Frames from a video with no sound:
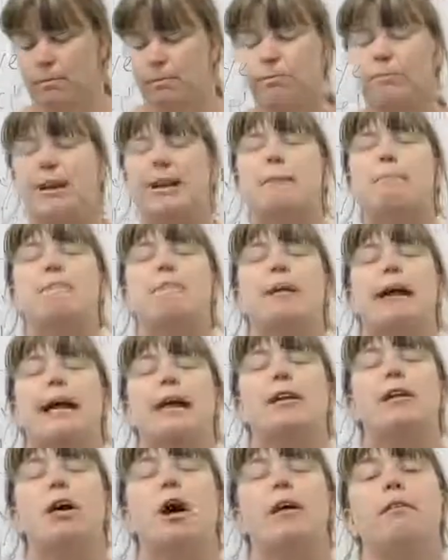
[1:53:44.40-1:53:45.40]
We
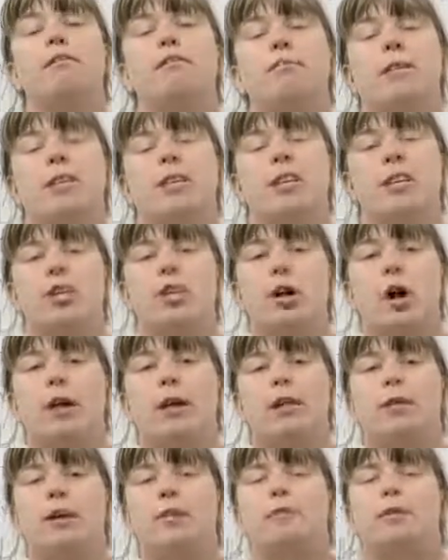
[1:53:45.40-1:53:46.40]
may not finish
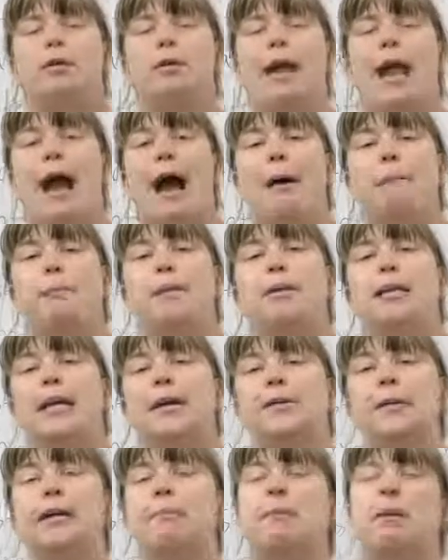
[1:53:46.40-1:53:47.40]
all of the
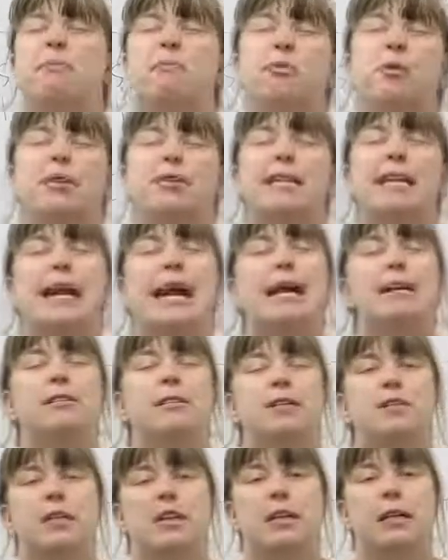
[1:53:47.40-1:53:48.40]
vocabulary before the end
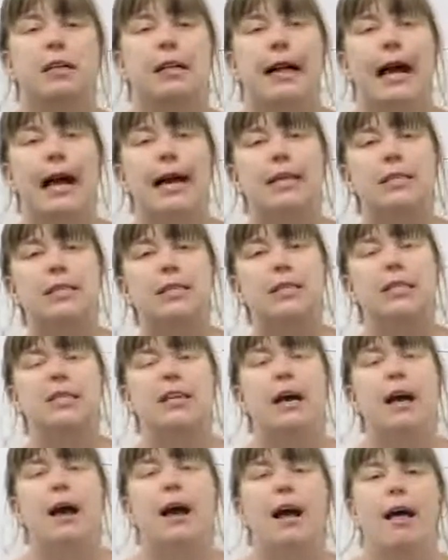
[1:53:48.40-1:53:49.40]
of the class.
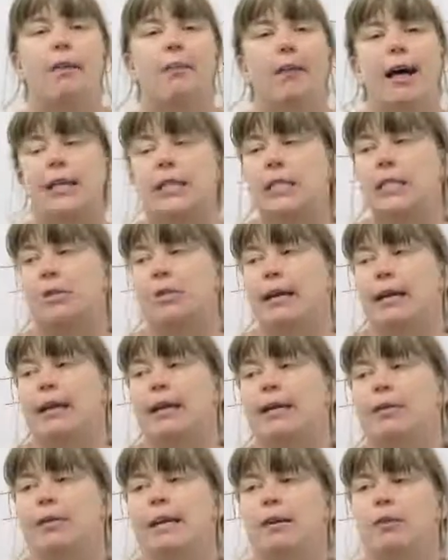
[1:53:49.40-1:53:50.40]
That's
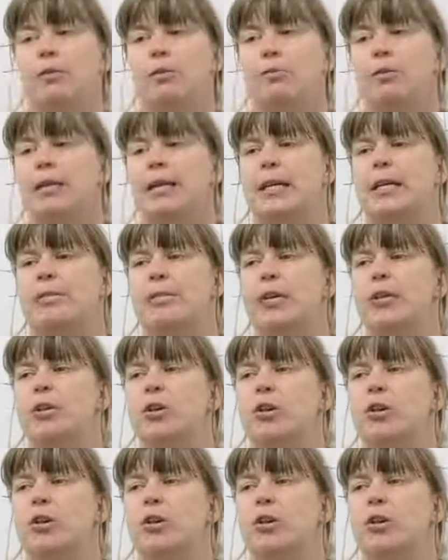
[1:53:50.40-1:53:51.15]
okay though, because I